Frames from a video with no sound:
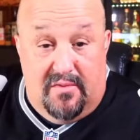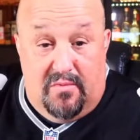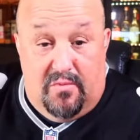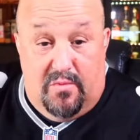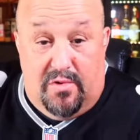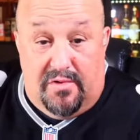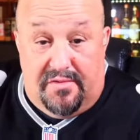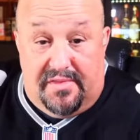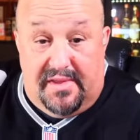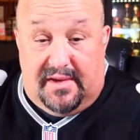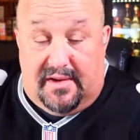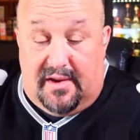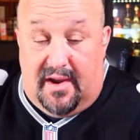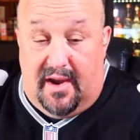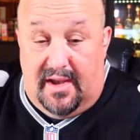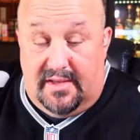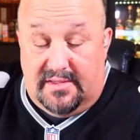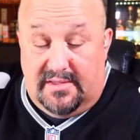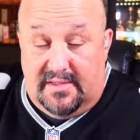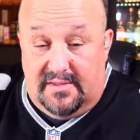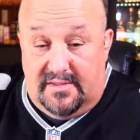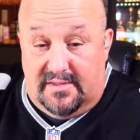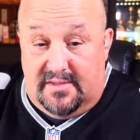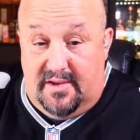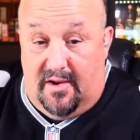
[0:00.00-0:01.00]
worthy
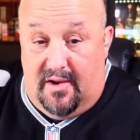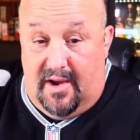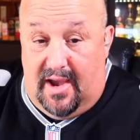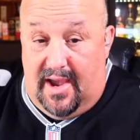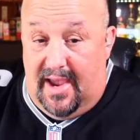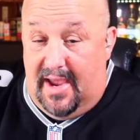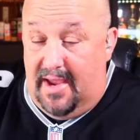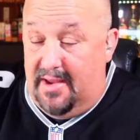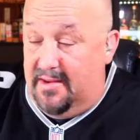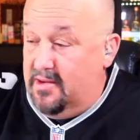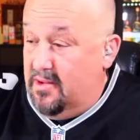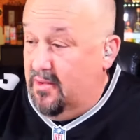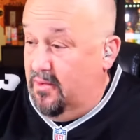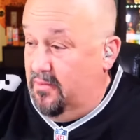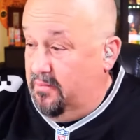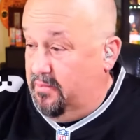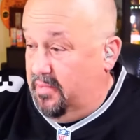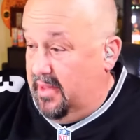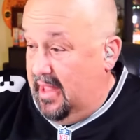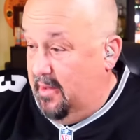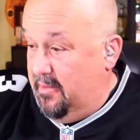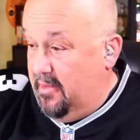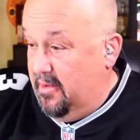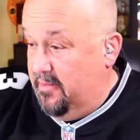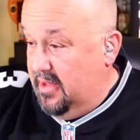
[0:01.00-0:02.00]
causes. So I don't
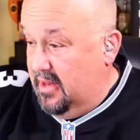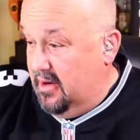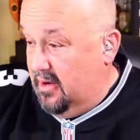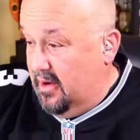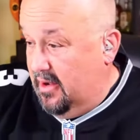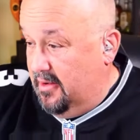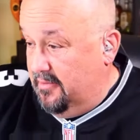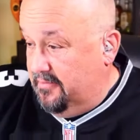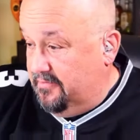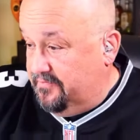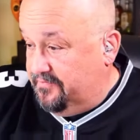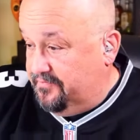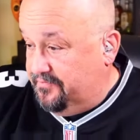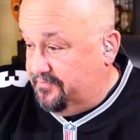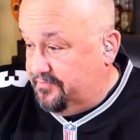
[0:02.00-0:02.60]
blame him at all.